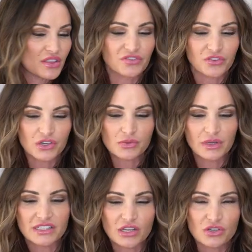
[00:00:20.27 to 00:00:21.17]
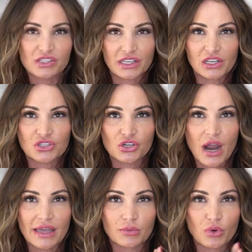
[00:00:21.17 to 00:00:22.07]
The first one is our signature
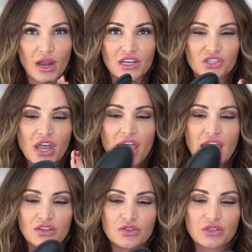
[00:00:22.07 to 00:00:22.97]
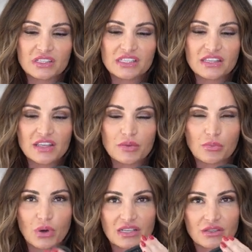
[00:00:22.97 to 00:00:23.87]
ISLA brush, and you can see that
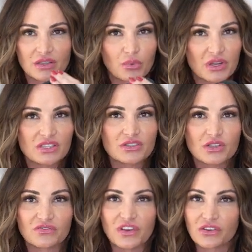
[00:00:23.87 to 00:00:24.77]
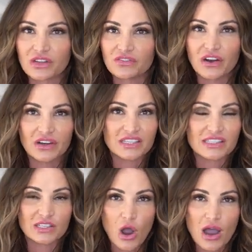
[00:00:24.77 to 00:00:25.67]
the bristles are very, very
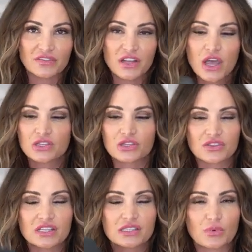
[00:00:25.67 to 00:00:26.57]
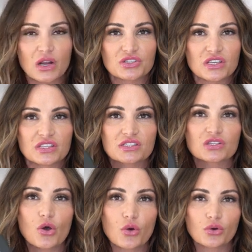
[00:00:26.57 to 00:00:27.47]
soft. So this brush is
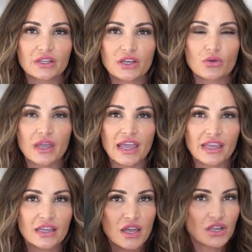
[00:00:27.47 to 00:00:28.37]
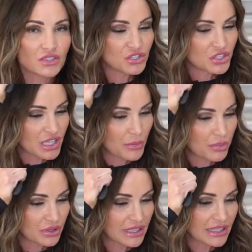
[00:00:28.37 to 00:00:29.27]
totally okay to just
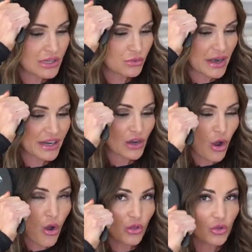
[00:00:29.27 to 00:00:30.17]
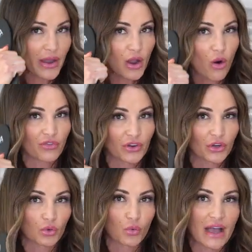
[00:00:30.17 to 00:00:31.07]
completely run it all the way over
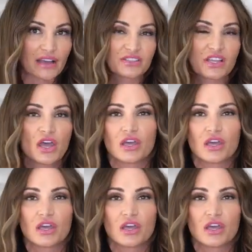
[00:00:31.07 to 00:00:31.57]
your wefts.